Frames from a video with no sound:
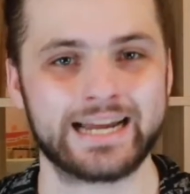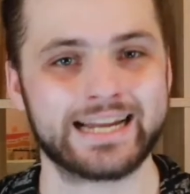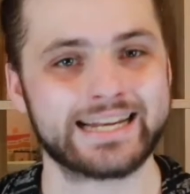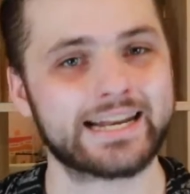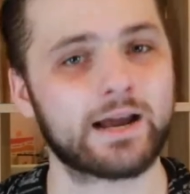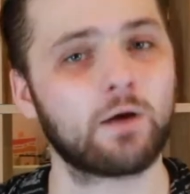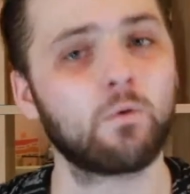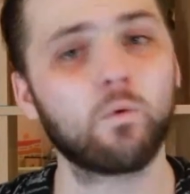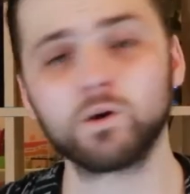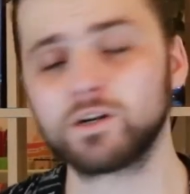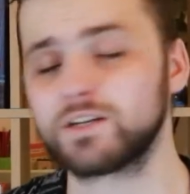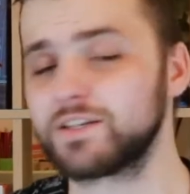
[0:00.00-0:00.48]

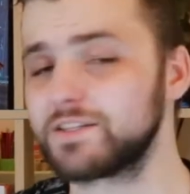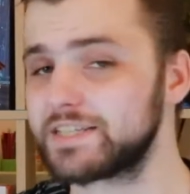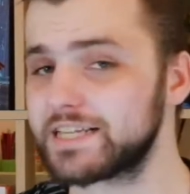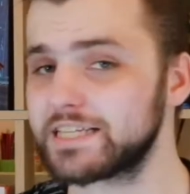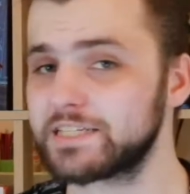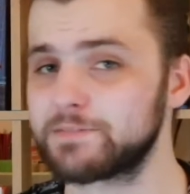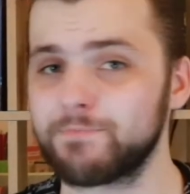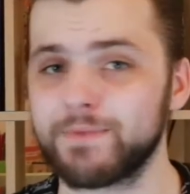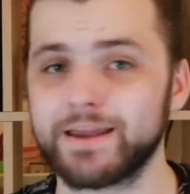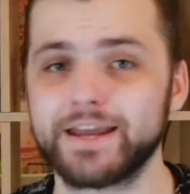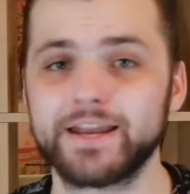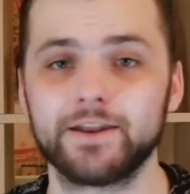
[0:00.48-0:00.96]
Now, what does
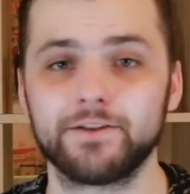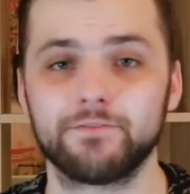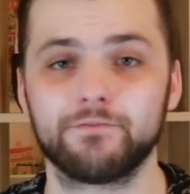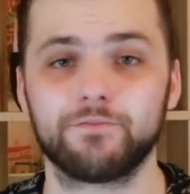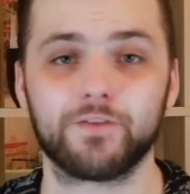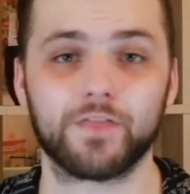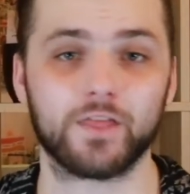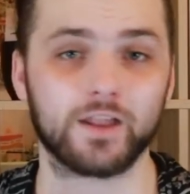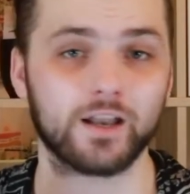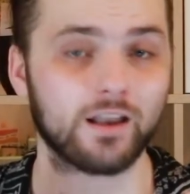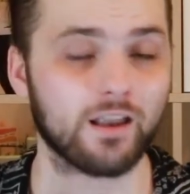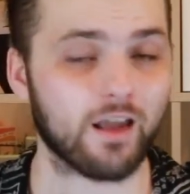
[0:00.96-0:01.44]
this mean for
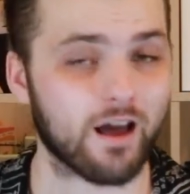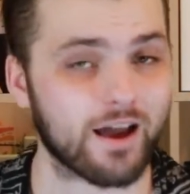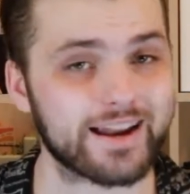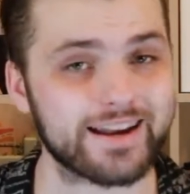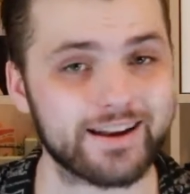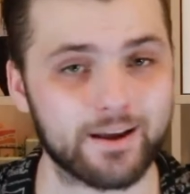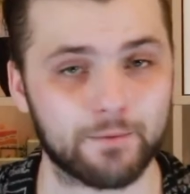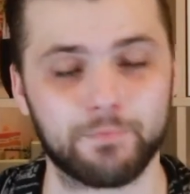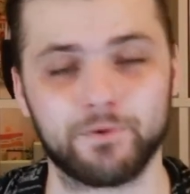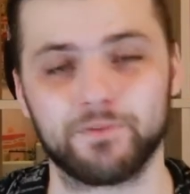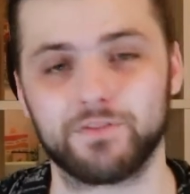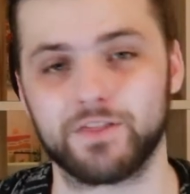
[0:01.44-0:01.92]
the
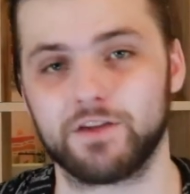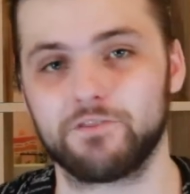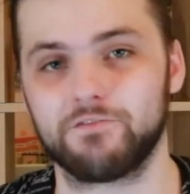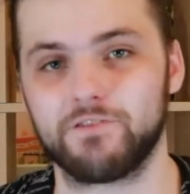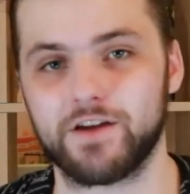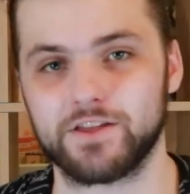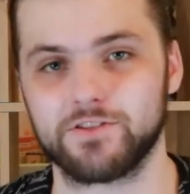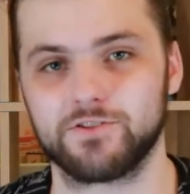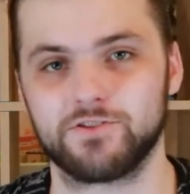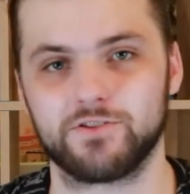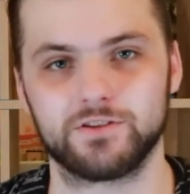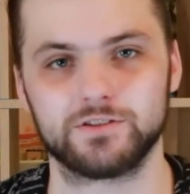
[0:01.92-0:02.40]
lineup of the
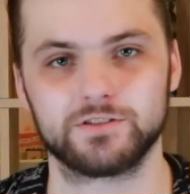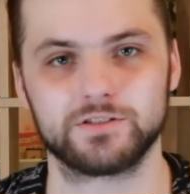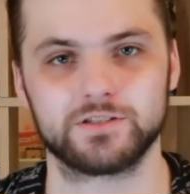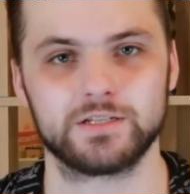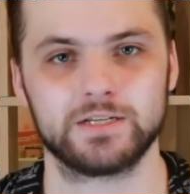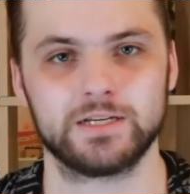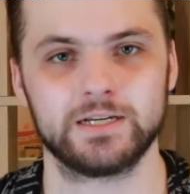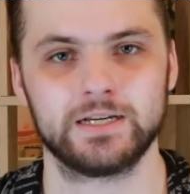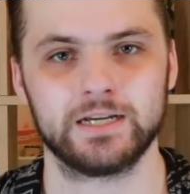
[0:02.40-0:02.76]
Avengers?